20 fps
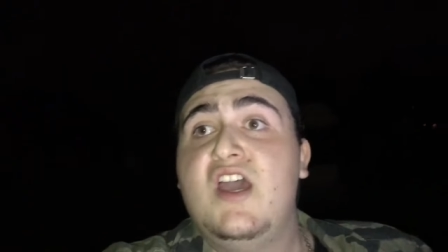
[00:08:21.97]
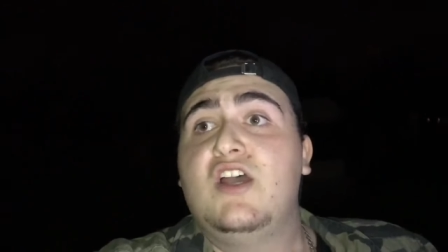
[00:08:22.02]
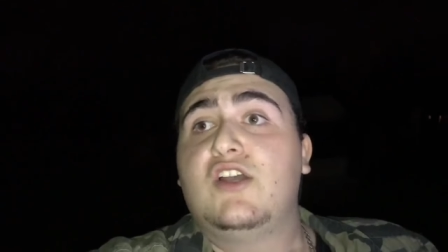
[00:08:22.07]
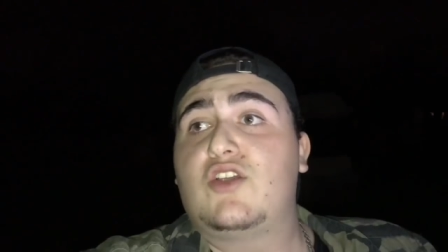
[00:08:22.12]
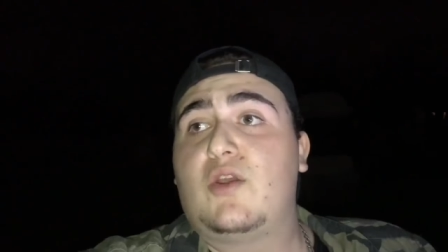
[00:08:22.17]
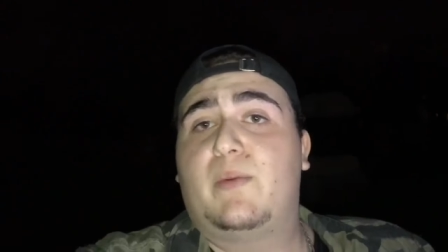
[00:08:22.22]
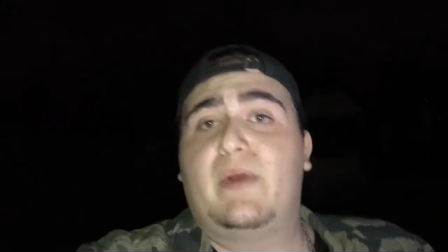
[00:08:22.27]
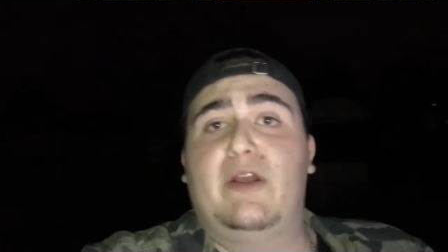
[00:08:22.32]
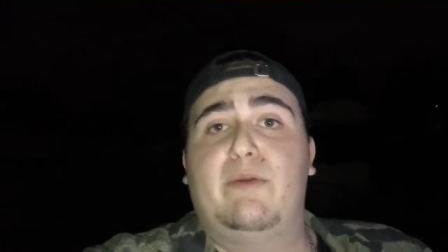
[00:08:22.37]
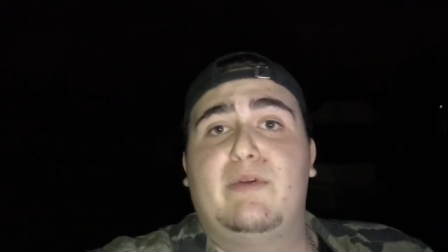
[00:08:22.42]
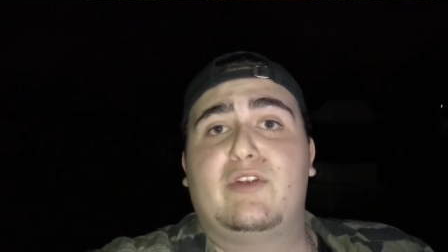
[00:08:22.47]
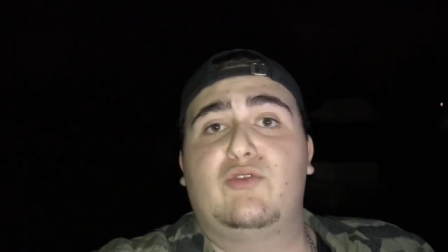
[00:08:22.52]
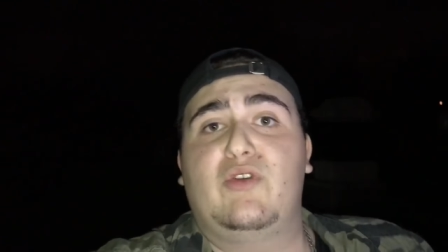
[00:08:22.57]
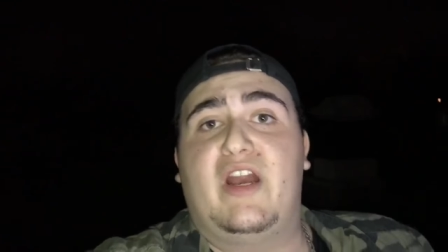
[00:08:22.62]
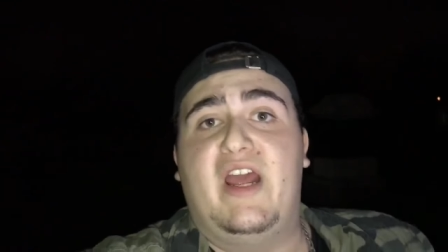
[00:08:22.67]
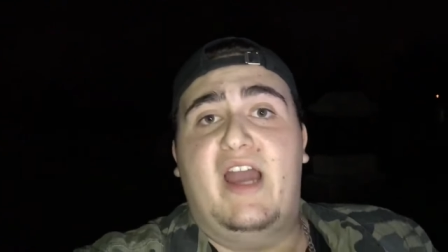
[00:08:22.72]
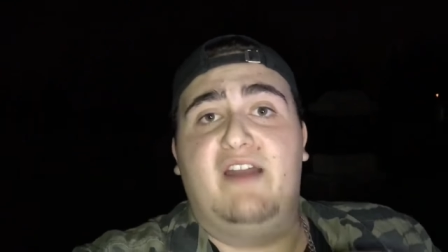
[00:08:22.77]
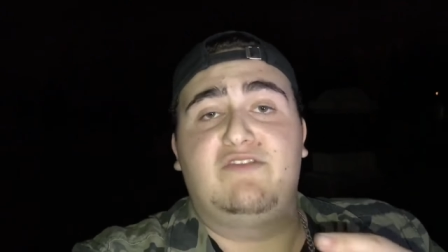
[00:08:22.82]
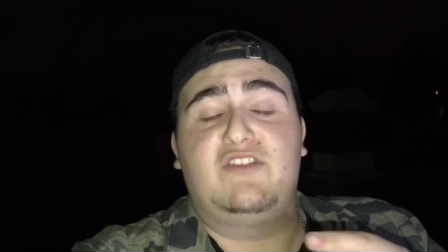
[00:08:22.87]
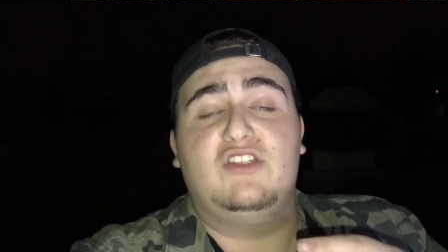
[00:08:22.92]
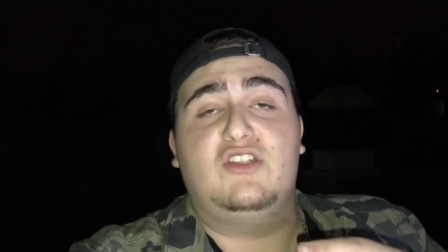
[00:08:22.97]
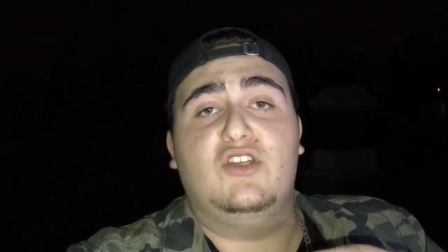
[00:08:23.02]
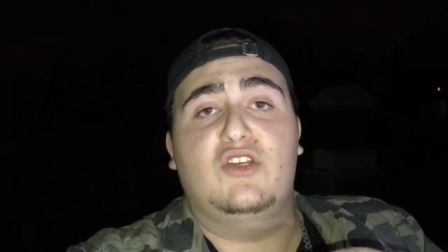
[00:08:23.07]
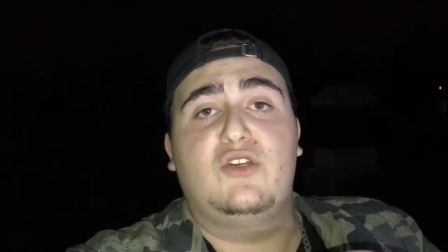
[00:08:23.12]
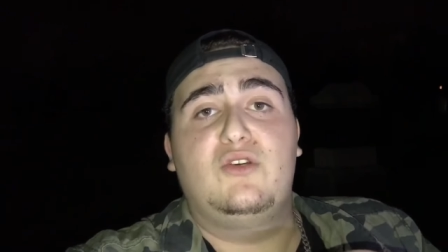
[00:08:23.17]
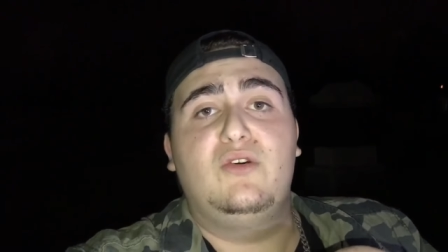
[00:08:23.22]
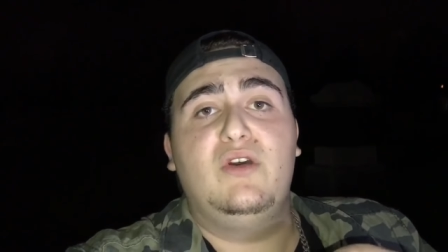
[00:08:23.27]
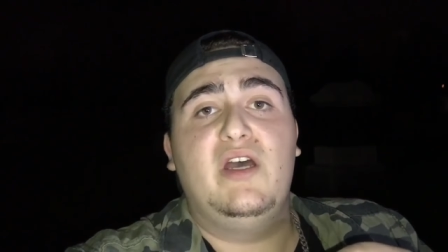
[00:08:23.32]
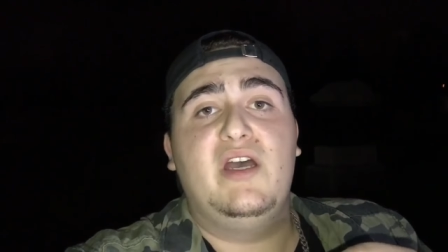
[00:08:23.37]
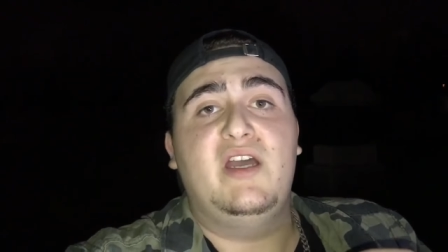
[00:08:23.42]
So pretty much what I have to
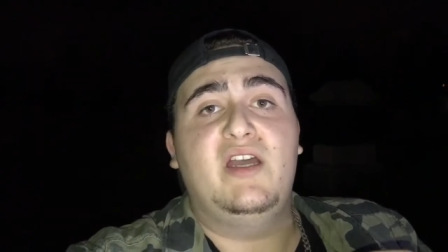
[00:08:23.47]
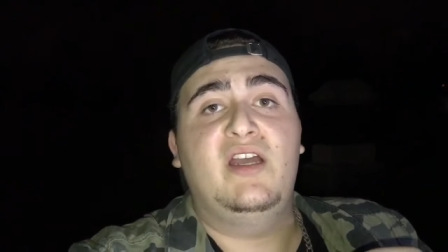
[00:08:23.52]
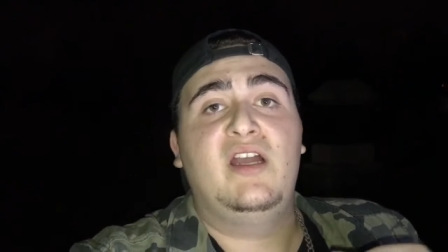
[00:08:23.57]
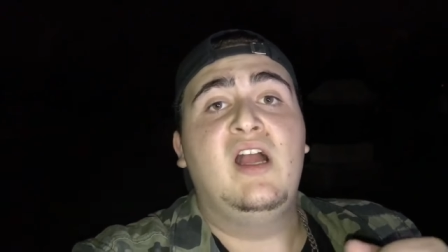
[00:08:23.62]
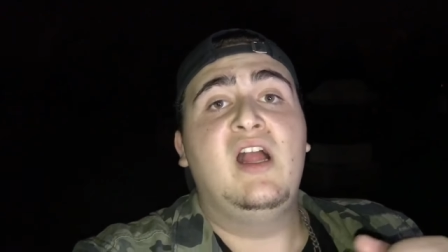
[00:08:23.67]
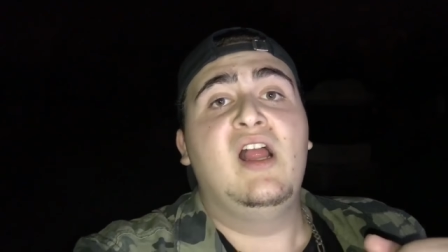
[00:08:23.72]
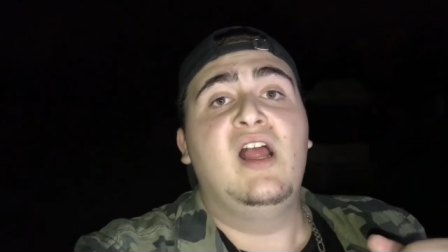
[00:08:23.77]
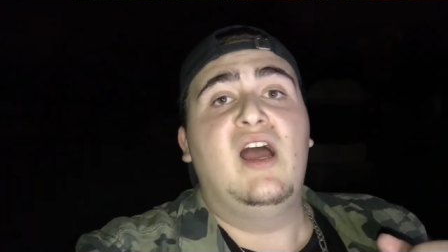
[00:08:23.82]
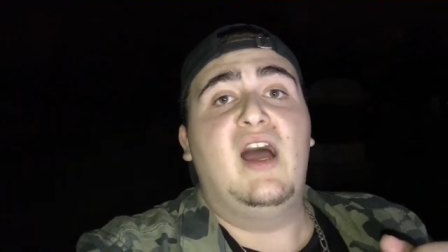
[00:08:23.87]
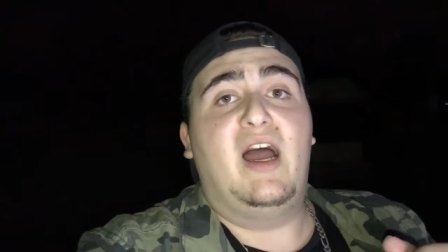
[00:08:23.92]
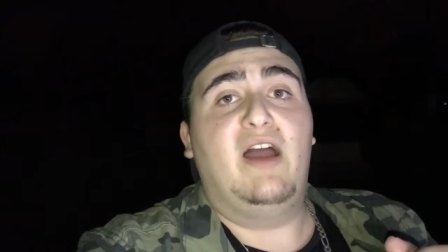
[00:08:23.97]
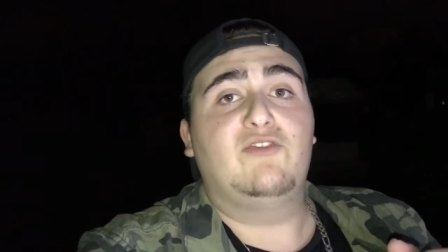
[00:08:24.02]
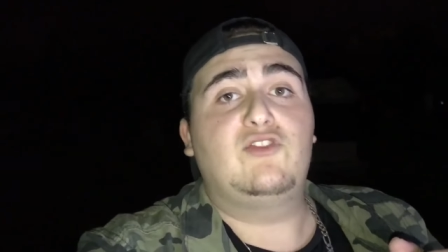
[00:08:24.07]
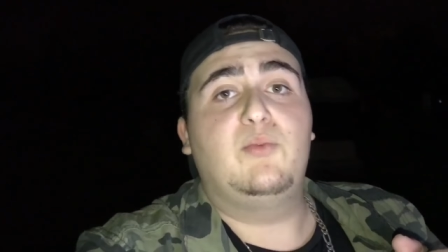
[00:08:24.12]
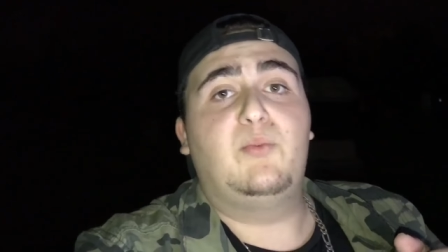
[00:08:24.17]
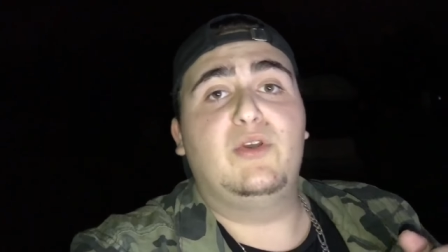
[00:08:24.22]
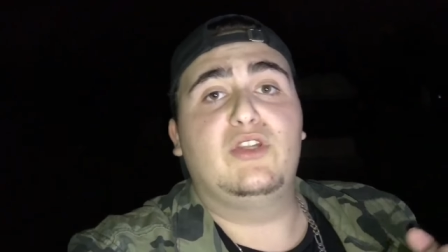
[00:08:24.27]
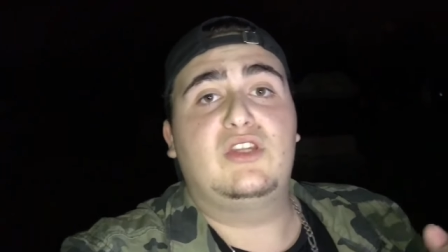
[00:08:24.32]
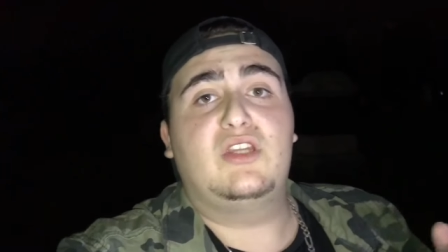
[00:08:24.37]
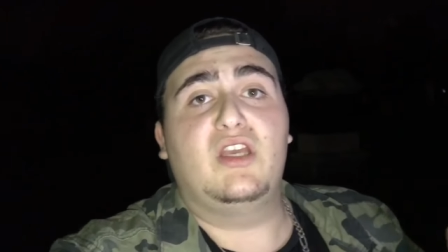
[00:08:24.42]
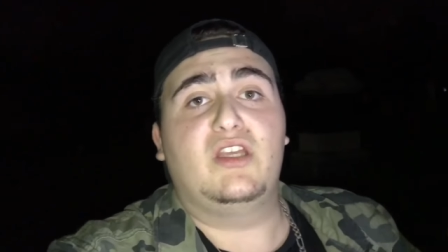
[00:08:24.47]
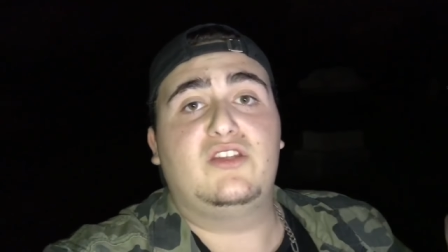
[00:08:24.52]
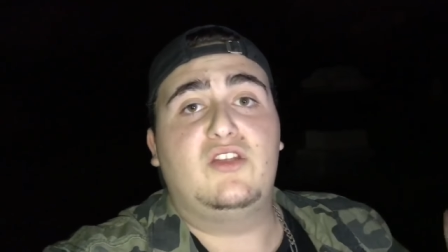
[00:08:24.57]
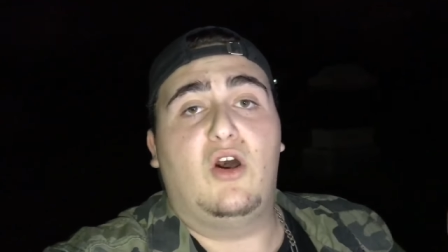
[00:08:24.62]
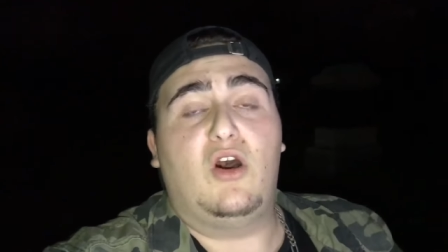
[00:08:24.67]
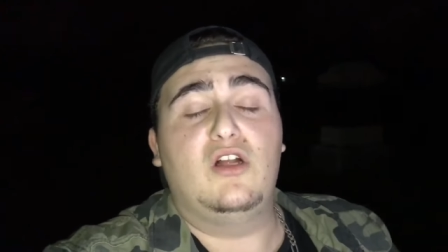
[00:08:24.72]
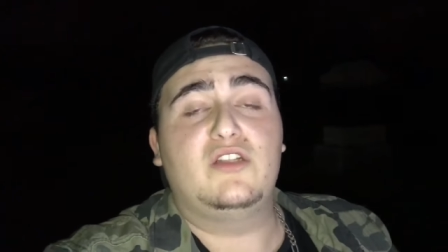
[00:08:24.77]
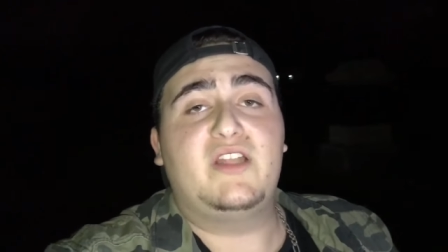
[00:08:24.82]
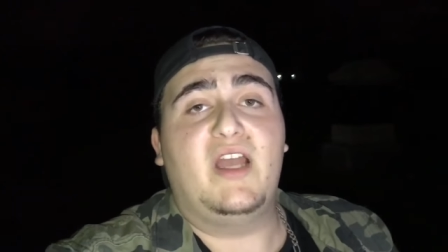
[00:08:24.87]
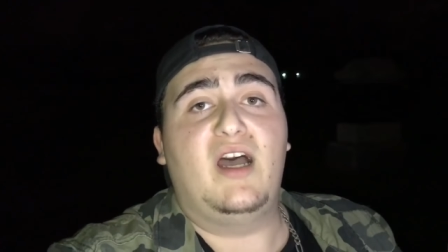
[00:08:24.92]
do, I have to put the
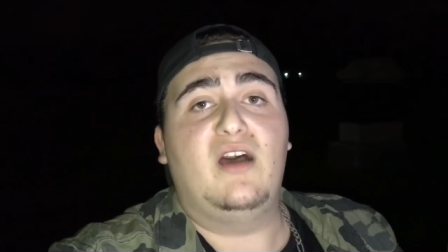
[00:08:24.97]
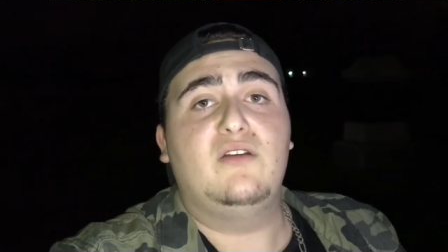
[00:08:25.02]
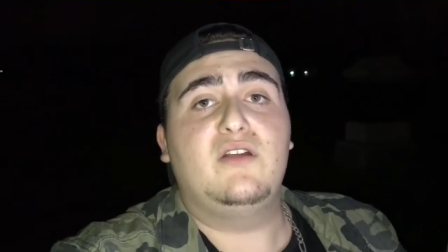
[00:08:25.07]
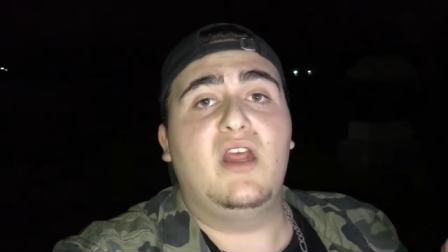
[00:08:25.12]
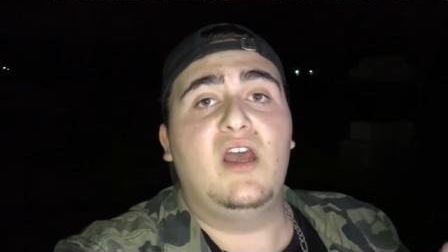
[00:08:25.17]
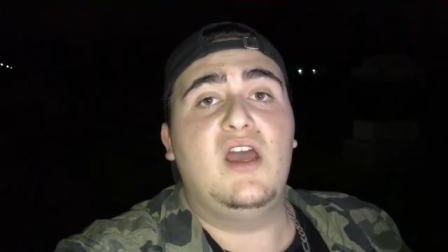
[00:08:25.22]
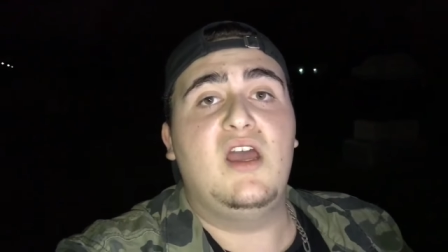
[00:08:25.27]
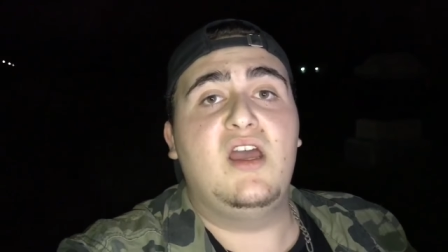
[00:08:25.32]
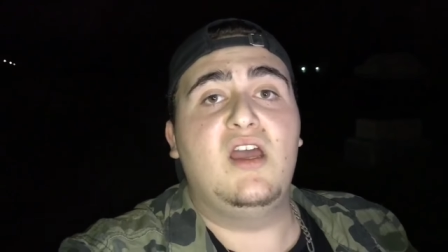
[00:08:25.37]
doll down,